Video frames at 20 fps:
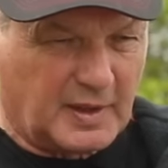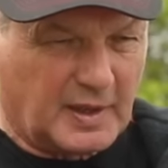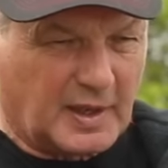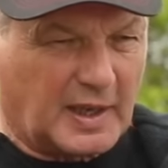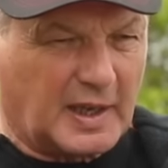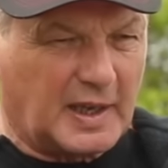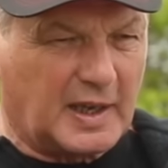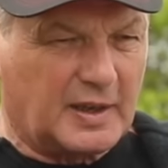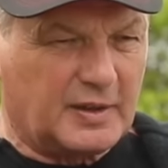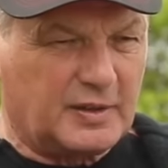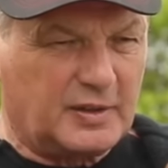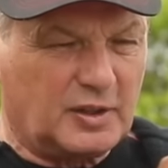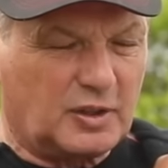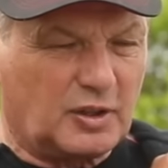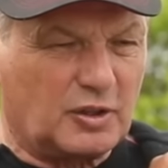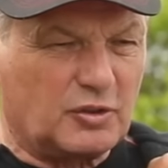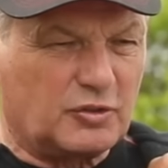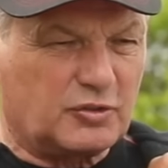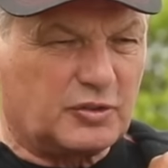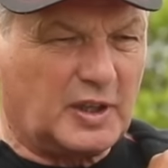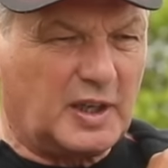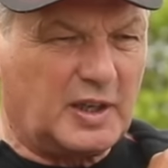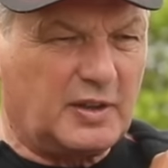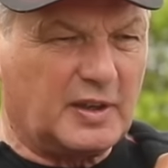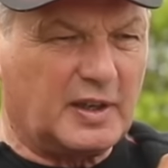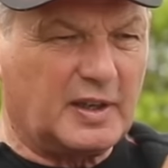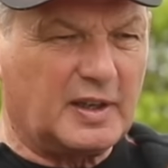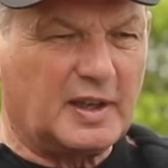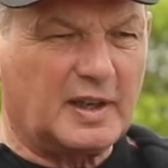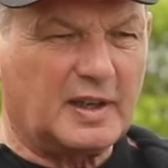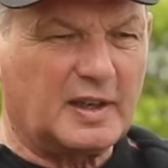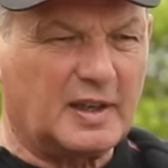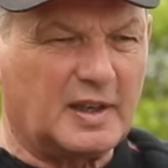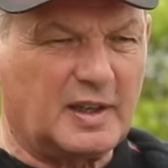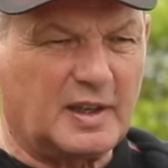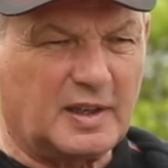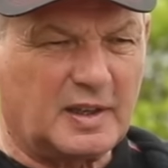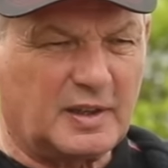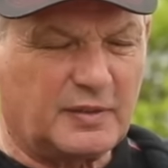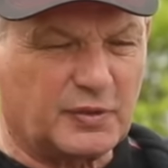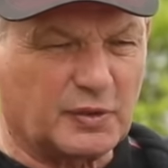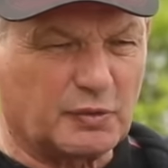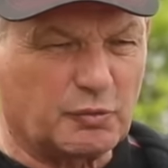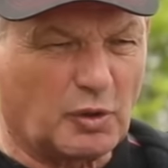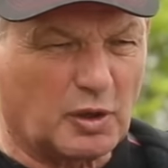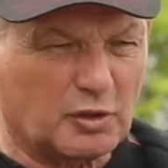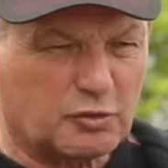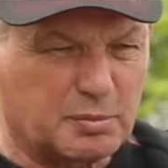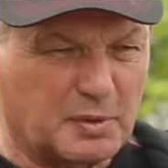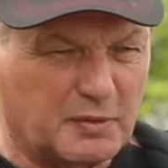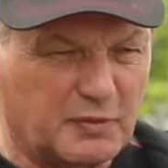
And you can see that if you've watched my